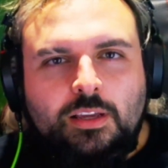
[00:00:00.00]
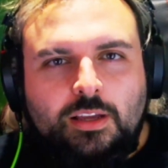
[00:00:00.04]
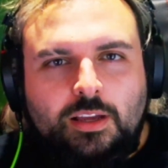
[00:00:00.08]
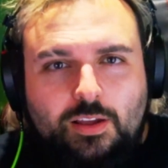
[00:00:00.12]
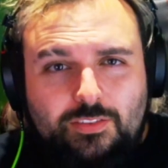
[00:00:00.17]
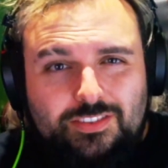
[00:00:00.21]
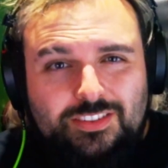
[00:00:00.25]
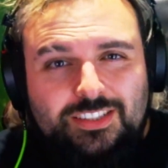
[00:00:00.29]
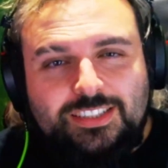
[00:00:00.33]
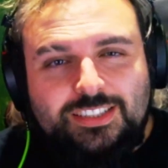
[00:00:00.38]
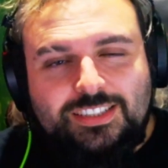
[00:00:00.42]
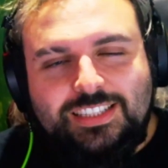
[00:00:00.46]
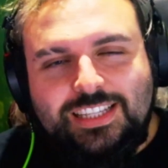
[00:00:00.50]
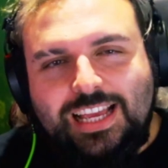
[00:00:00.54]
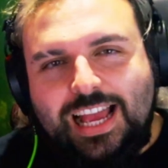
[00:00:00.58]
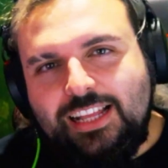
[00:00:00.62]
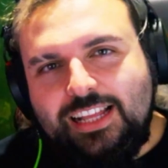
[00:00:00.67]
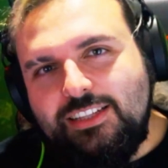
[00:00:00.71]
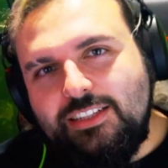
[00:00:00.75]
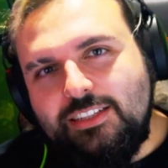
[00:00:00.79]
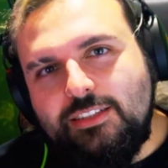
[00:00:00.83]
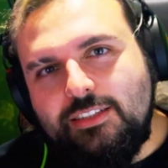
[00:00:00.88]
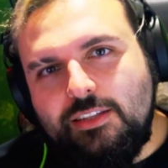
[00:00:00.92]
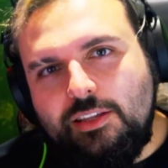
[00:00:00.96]
I've just
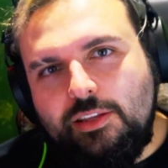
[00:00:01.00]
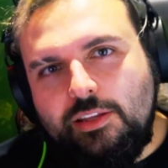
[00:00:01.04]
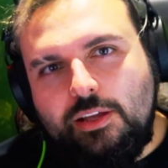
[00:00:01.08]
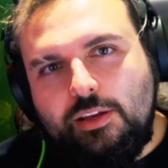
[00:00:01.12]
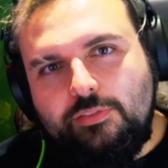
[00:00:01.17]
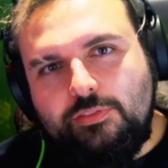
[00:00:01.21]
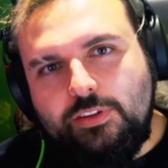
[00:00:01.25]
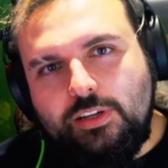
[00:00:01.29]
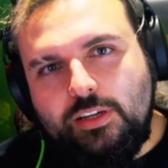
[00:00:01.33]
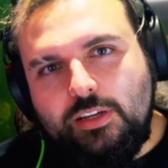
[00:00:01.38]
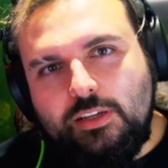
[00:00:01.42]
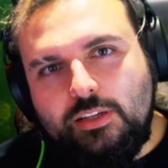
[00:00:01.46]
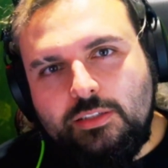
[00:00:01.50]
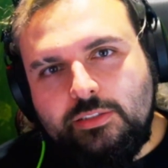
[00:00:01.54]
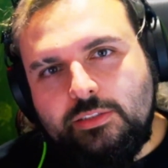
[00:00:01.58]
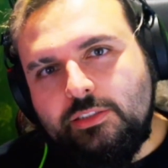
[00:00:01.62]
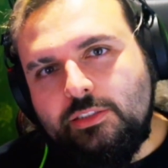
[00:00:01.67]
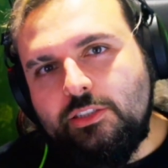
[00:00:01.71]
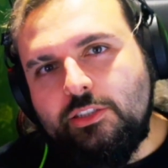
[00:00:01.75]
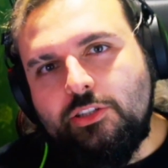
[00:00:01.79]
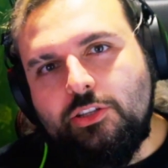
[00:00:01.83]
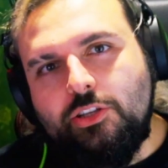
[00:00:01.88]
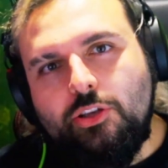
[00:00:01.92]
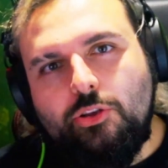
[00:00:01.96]
added another
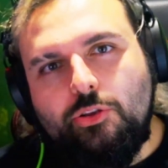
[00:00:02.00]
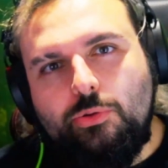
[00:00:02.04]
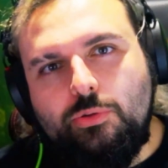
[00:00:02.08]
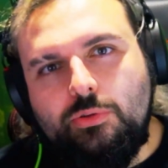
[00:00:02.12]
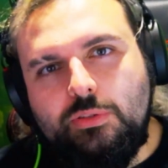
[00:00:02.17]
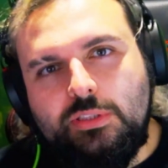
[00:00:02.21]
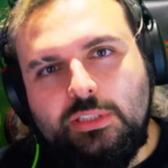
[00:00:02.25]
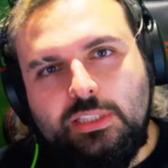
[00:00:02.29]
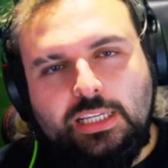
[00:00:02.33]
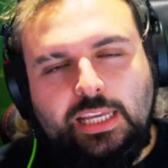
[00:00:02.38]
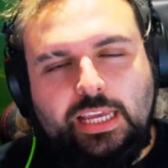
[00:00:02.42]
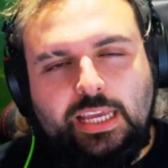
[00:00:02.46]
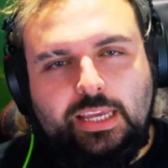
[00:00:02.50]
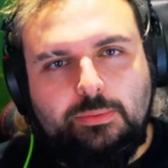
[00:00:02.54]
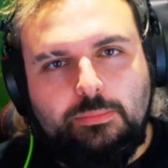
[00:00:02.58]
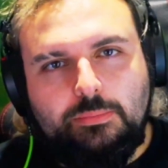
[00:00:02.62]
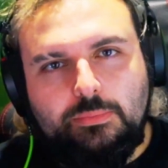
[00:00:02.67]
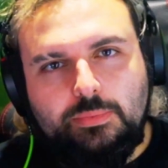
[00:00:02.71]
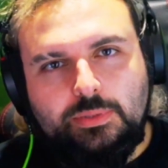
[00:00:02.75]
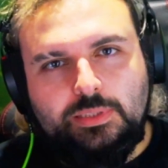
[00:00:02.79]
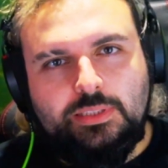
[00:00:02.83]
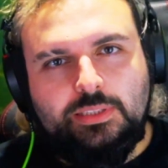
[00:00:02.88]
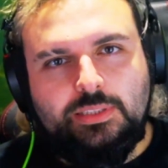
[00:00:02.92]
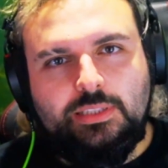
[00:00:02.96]
two
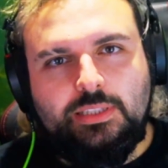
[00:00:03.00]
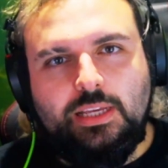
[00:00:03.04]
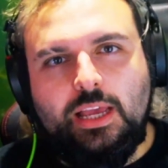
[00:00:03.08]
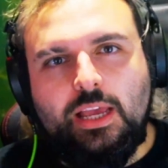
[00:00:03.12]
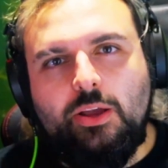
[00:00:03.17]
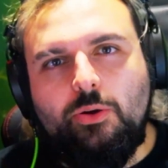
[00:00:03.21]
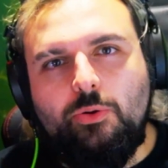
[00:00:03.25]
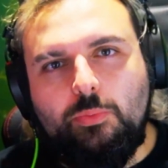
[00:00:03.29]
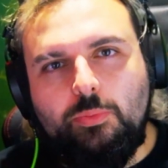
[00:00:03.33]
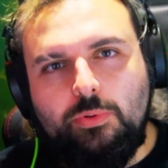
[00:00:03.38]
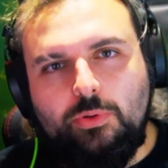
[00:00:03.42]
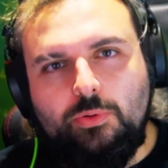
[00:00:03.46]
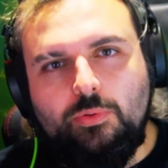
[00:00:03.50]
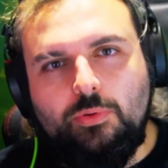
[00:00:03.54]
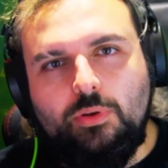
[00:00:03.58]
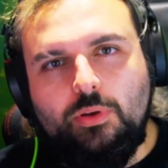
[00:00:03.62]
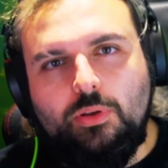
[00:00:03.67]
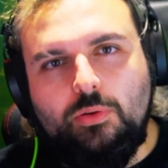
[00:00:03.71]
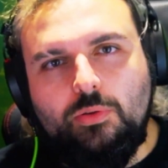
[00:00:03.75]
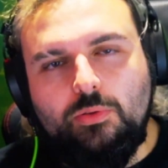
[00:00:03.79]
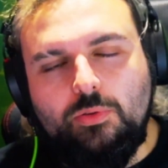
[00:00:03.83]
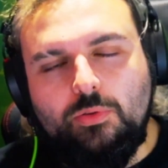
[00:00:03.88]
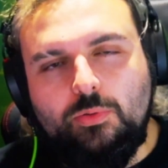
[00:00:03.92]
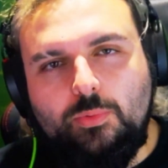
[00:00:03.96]
tips to help you
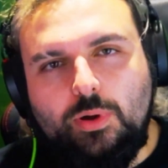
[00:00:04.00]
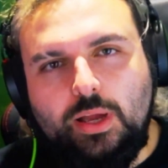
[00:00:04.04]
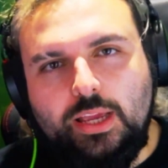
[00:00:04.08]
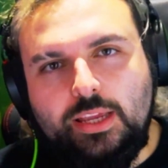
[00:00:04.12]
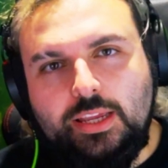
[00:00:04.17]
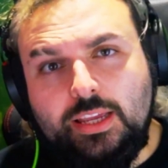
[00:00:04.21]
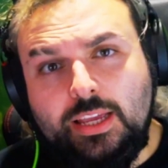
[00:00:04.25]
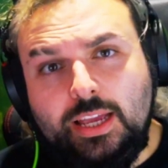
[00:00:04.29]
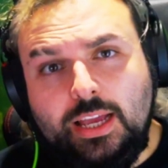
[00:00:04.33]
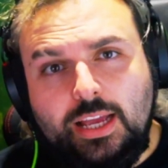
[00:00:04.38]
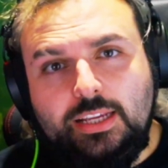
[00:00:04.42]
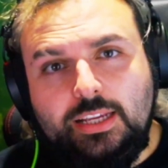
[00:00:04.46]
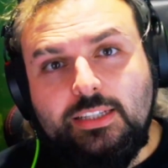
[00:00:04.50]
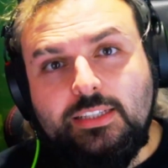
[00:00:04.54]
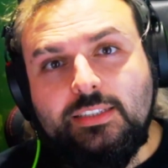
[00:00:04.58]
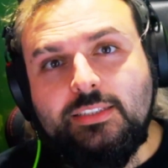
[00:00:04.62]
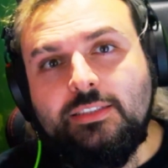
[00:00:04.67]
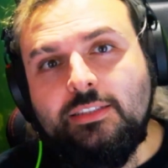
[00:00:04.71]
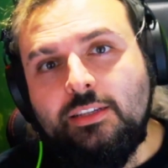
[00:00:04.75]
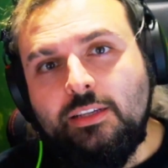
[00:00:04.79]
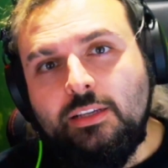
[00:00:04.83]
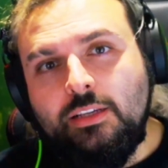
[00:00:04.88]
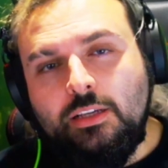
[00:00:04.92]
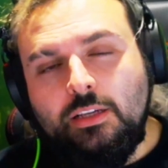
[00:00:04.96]
along the way in case